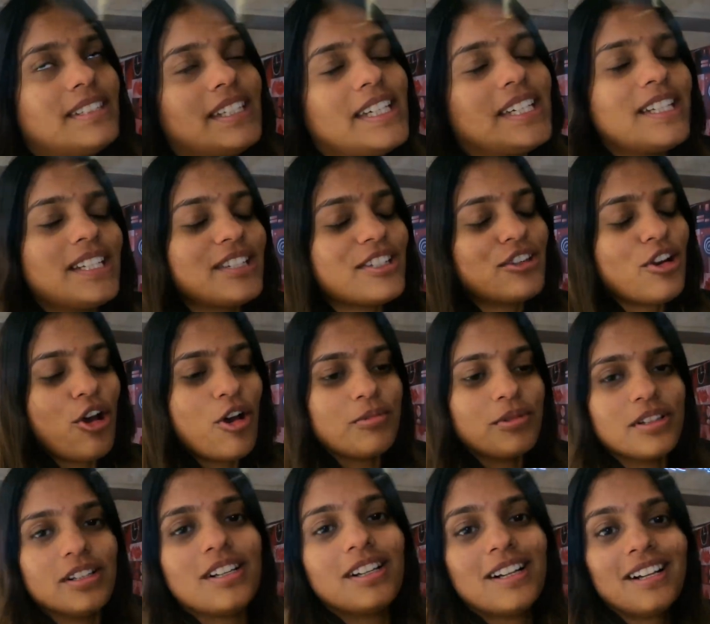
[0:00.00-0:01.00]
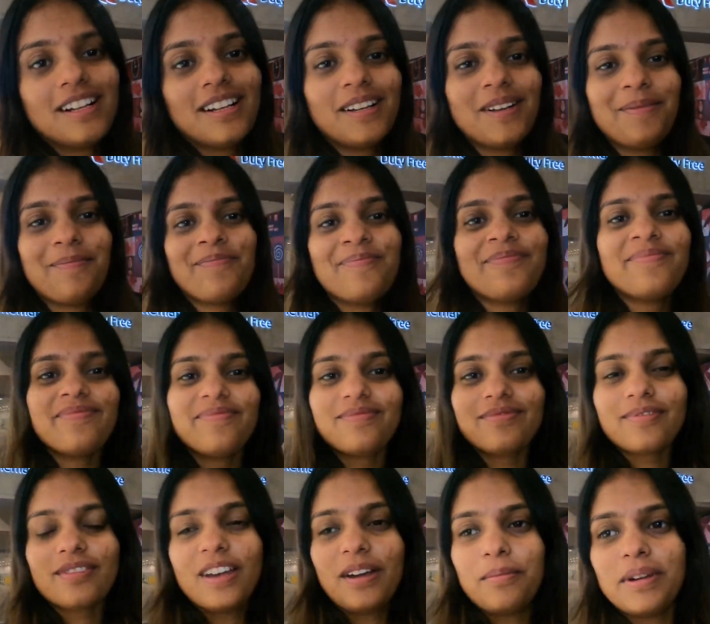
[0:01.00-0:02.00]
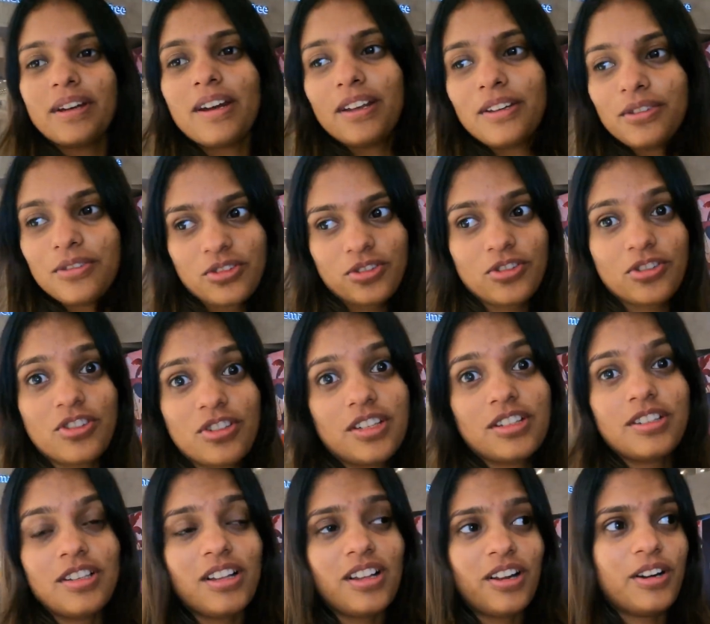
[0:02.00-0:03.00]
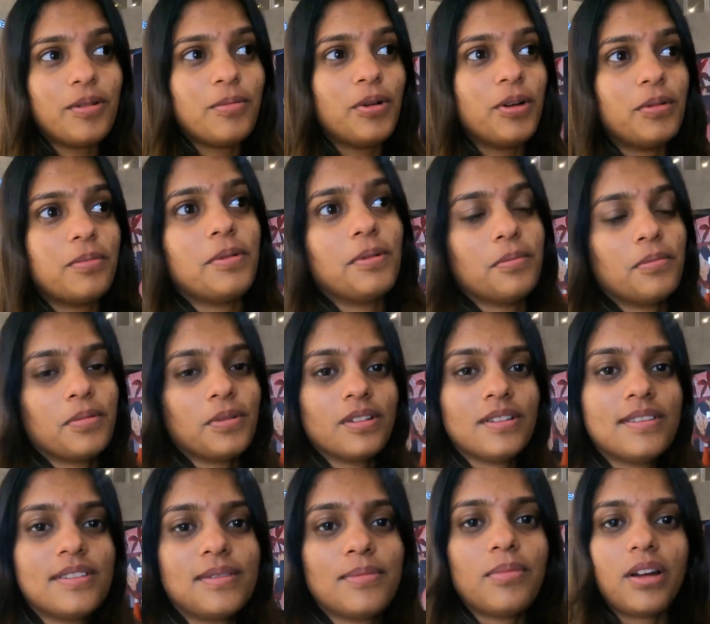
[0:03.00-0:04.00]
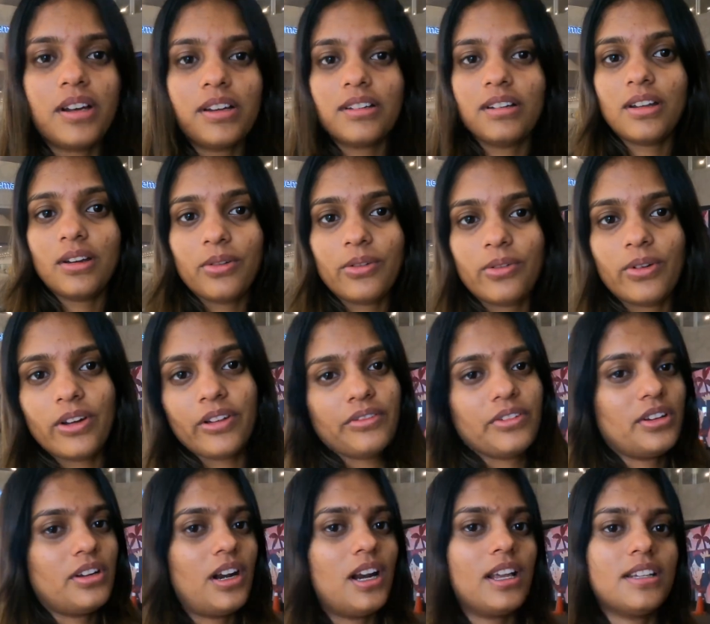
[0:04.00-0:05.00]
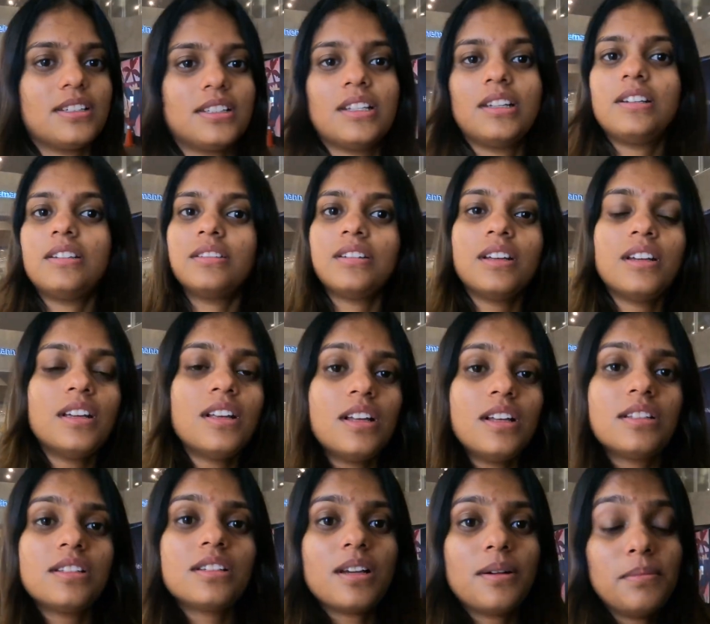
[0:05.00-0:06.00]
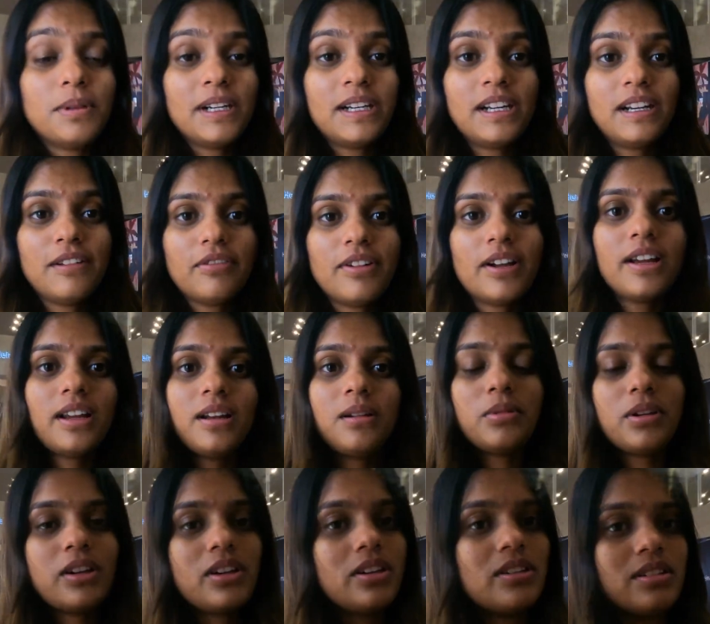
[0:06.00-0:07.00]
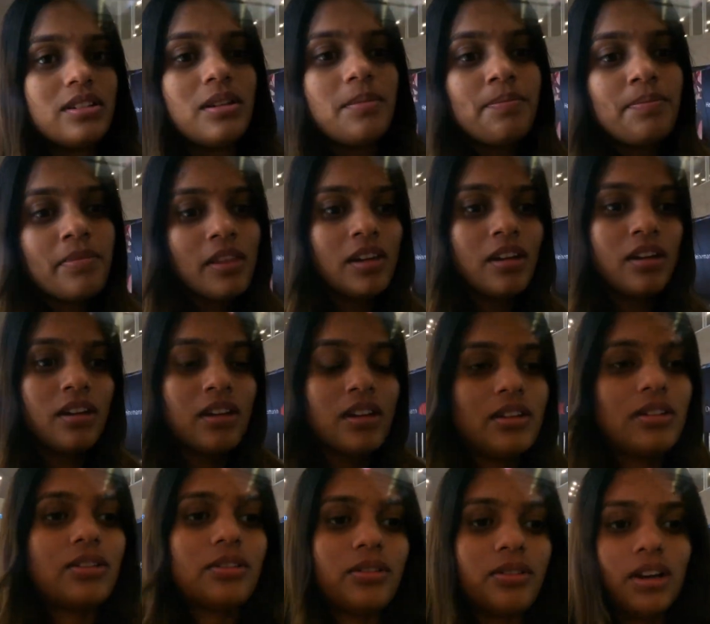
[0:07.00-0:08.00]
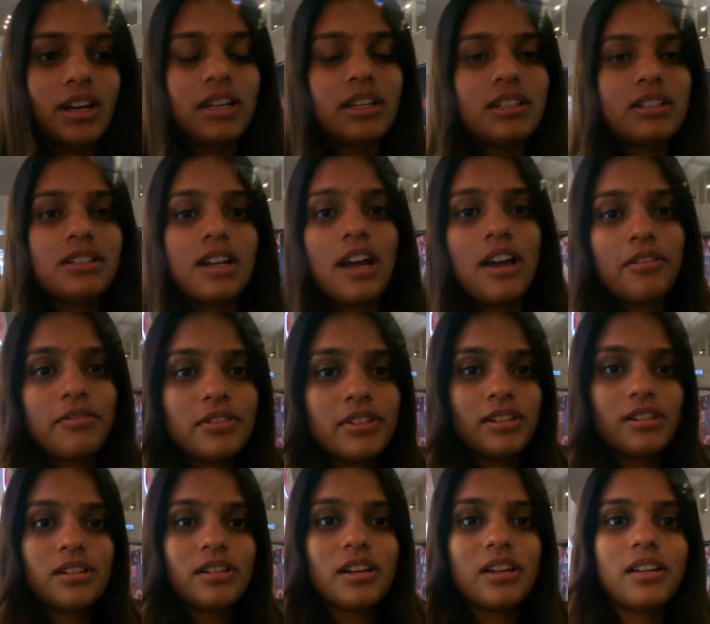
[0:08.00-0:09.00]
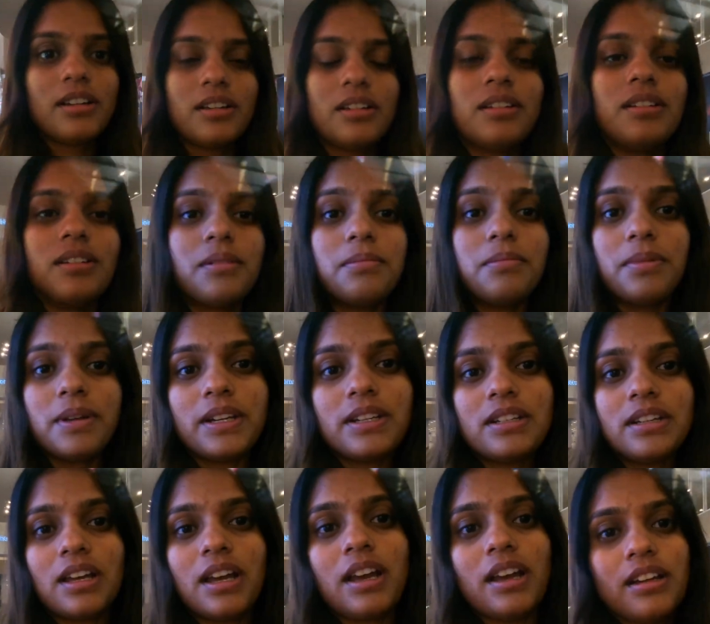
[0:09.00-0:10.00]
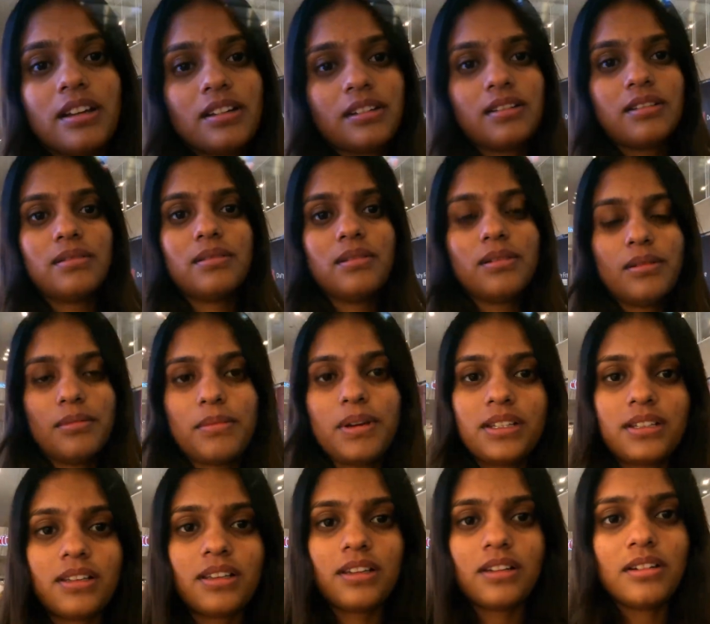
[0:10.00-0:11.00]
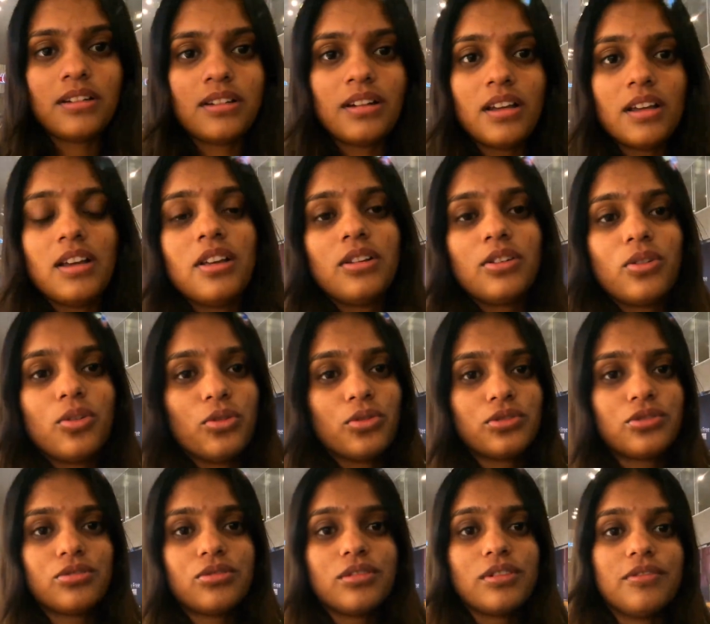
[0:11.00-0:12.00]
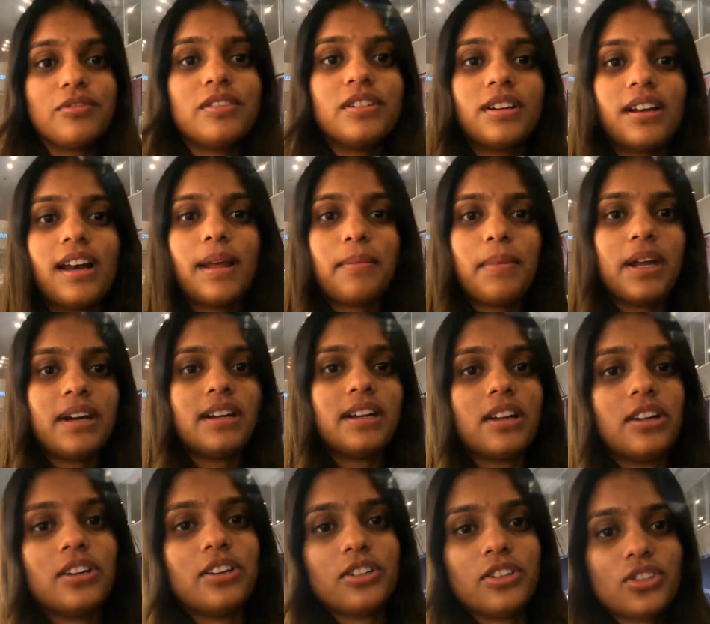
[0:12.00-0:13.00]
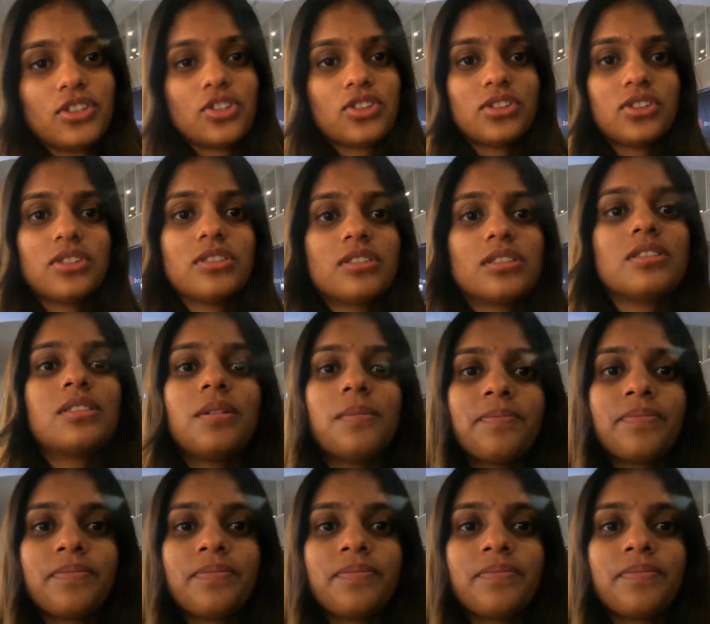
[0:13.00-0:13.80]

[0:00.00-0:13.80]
It is normal. I mean, I used to stress a lot about pimples, but now I realize that it's completely fine because, you know, I travel a bit and my skin goes through different climatic conditions,